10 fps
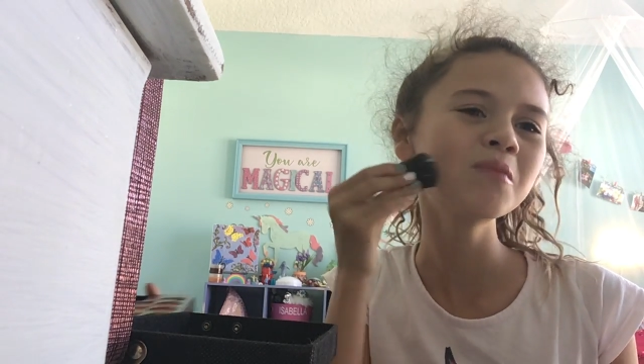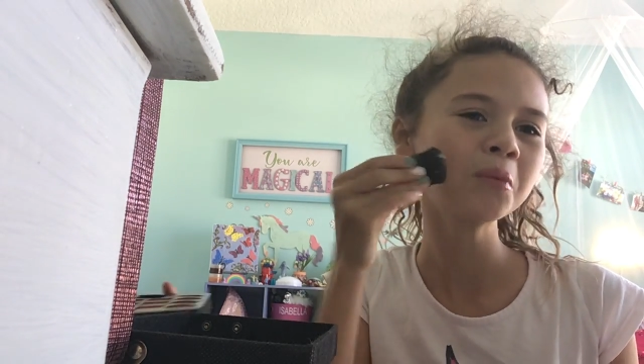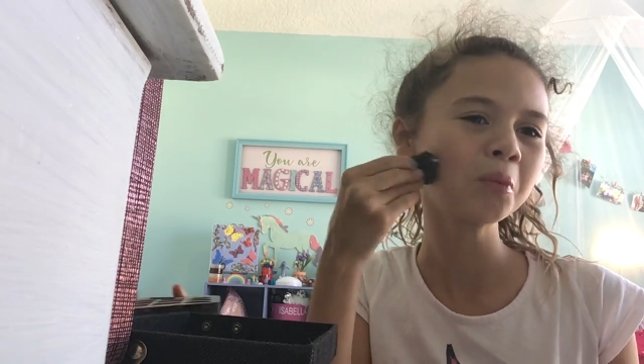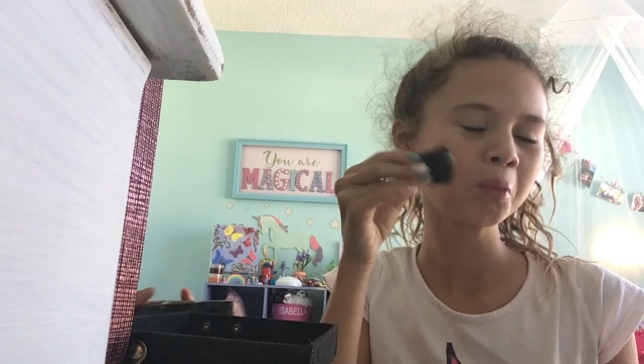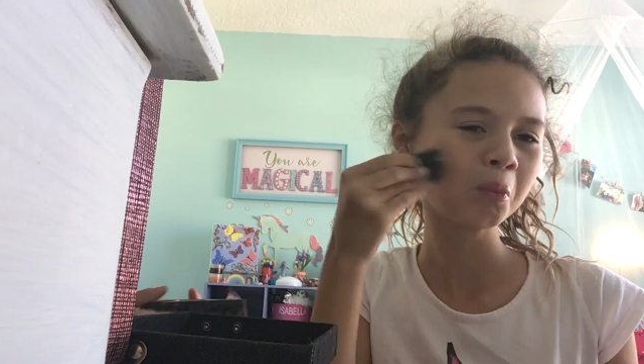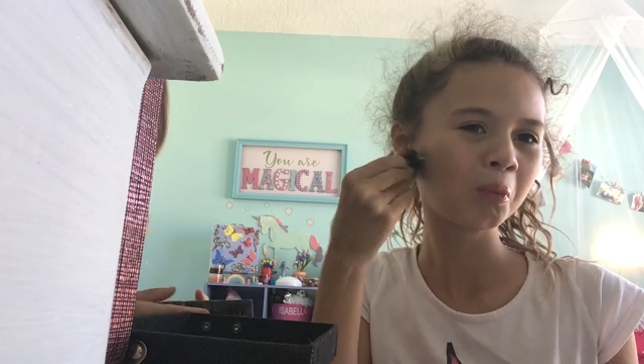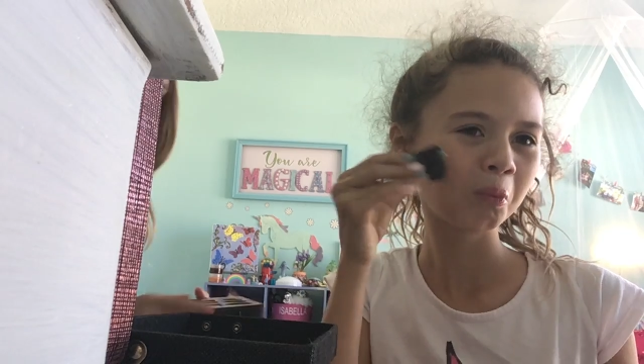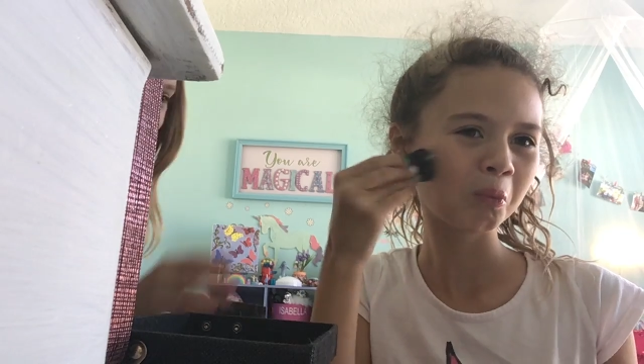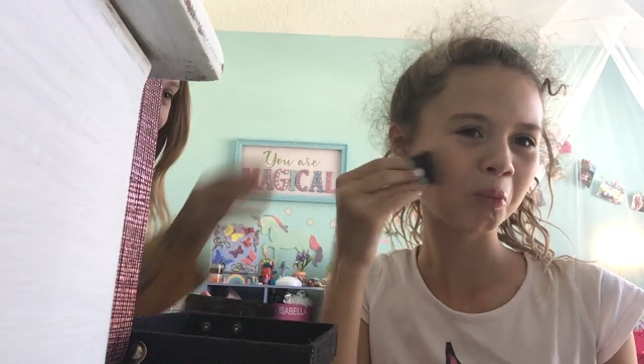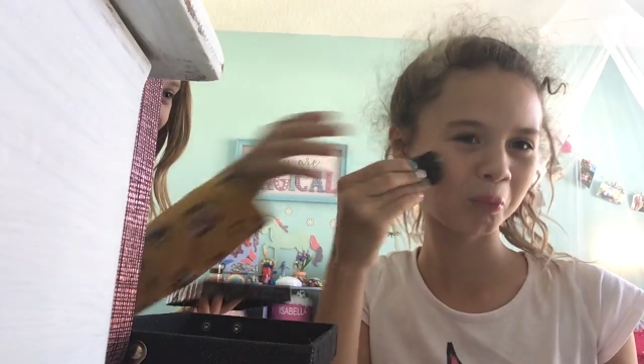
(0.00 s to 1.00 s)

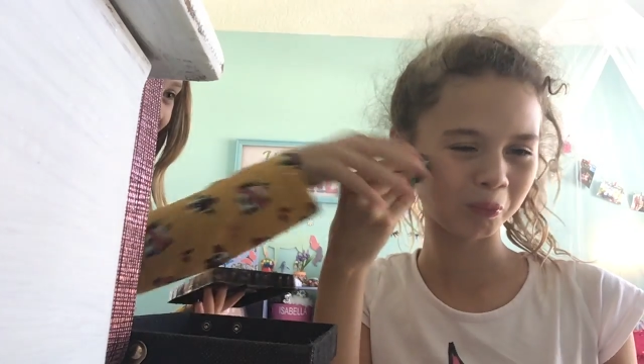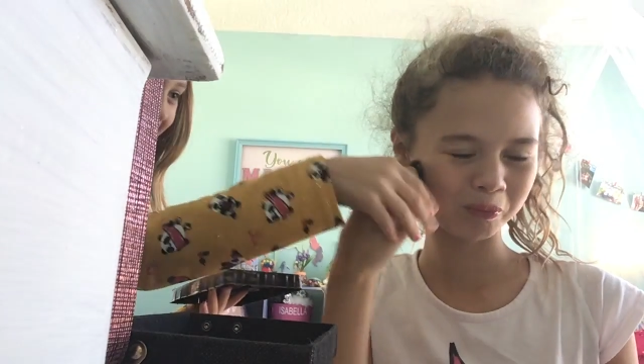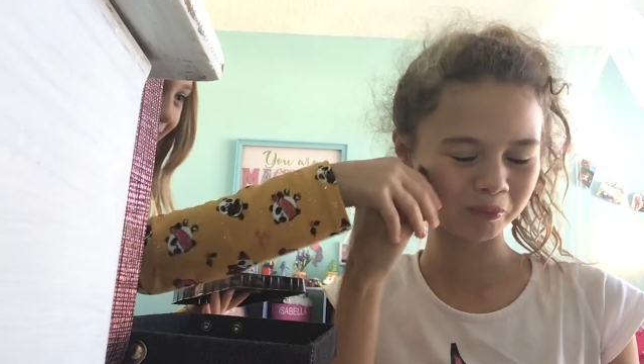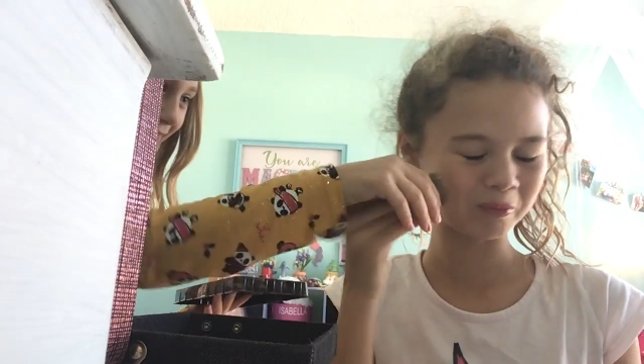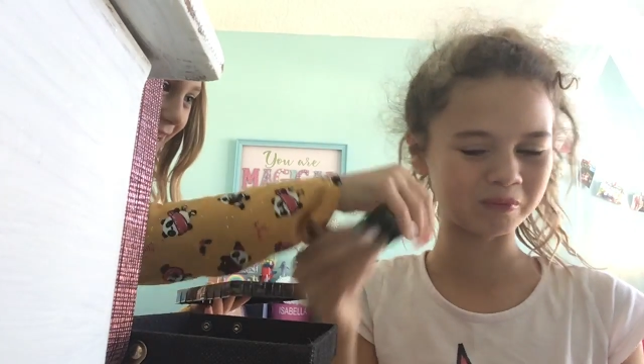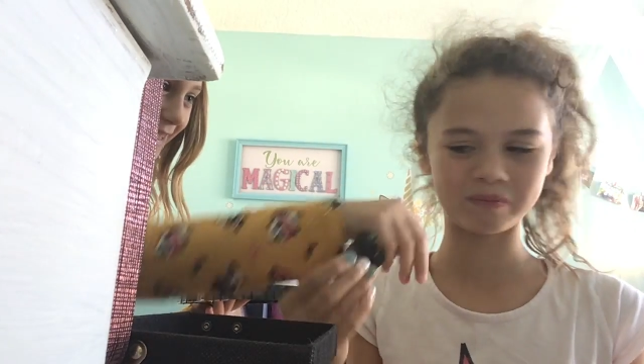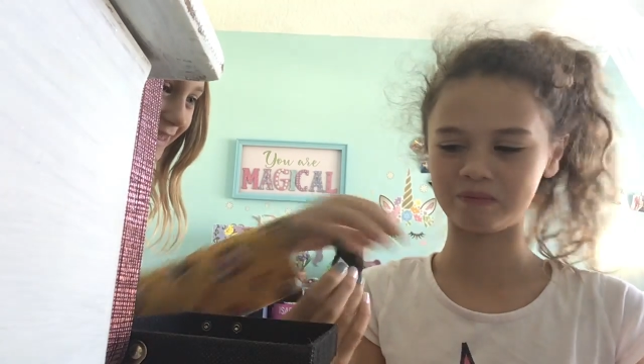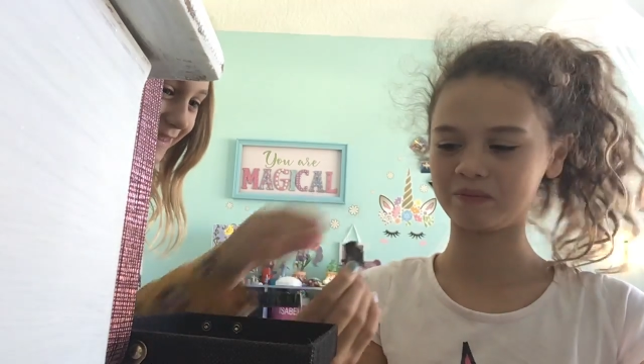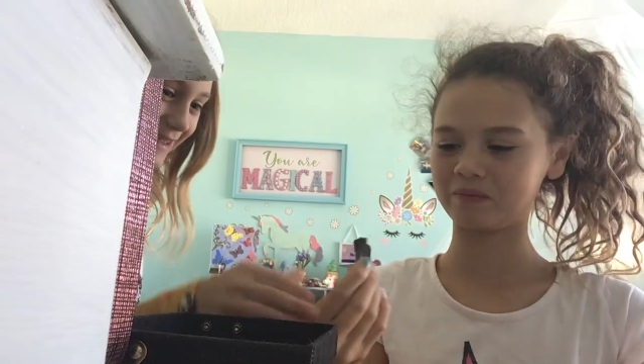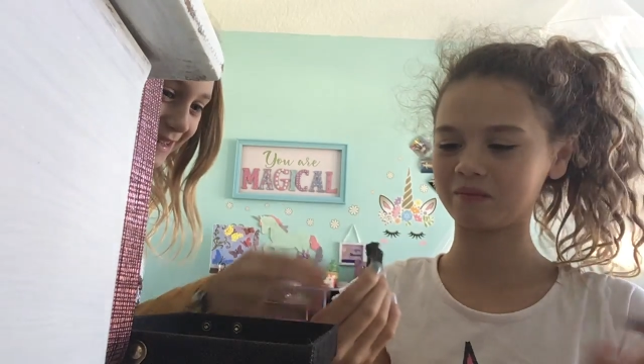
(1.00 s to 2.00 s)
look gorgeous. I
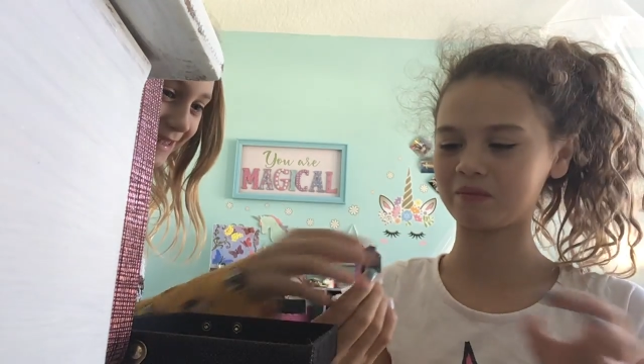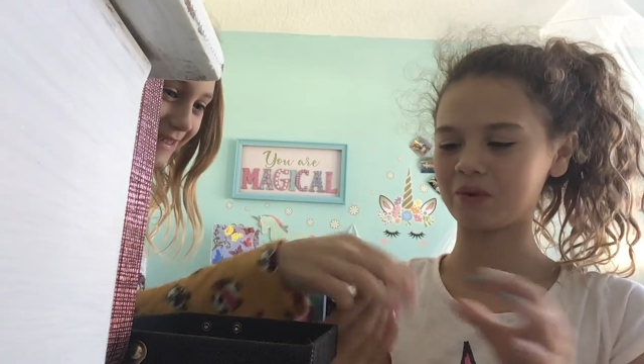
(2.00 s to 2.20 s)
can do it.